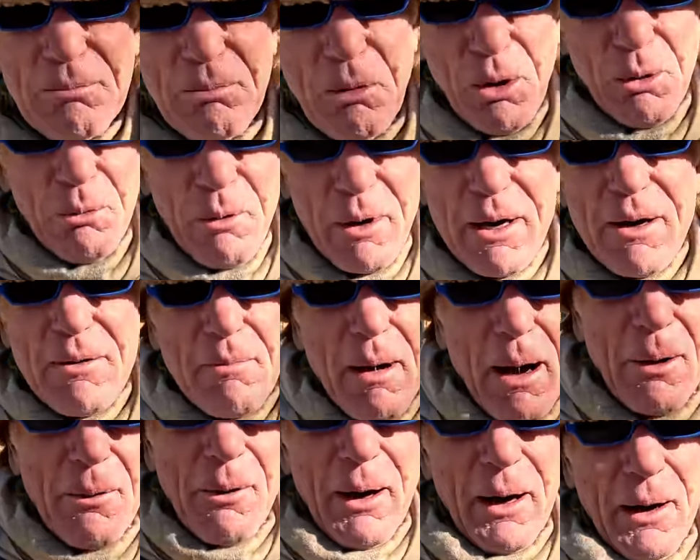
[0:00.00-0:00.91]
Bought a real
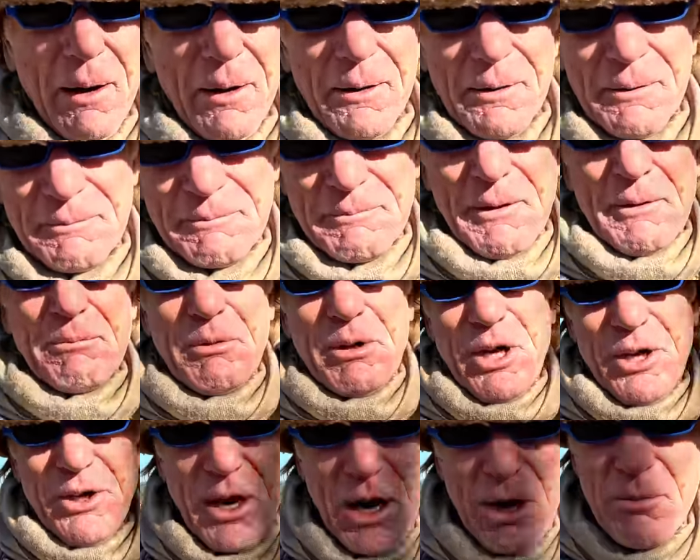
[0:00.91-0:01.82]
motor. But
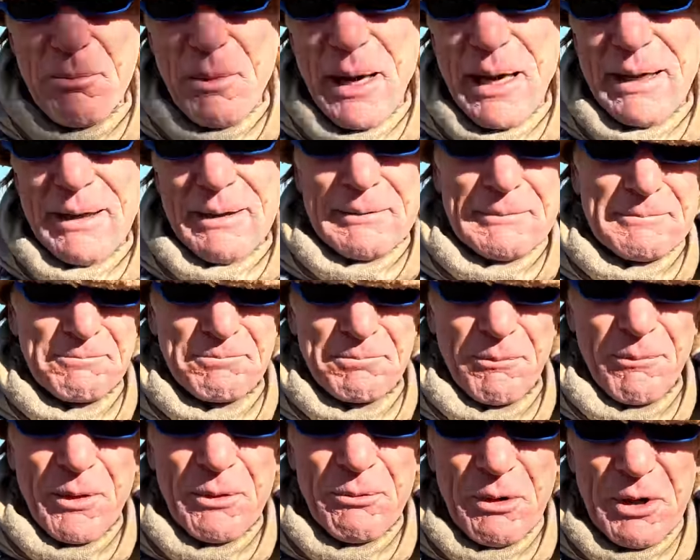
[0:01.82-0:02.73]
you know me,
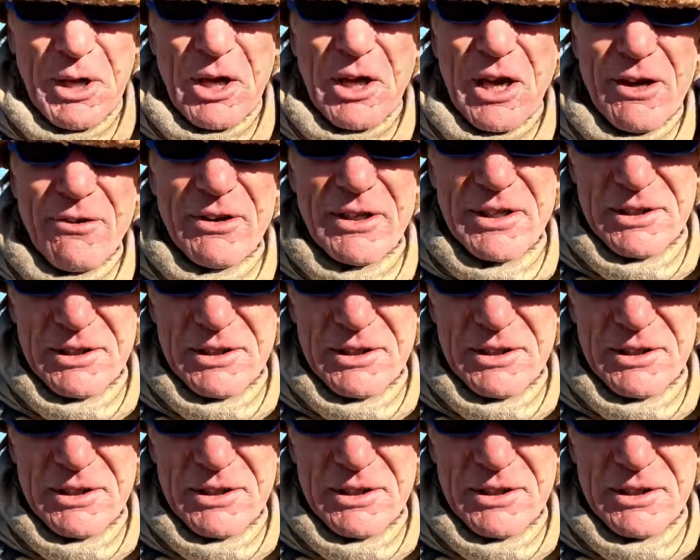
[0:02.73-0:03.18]
when I go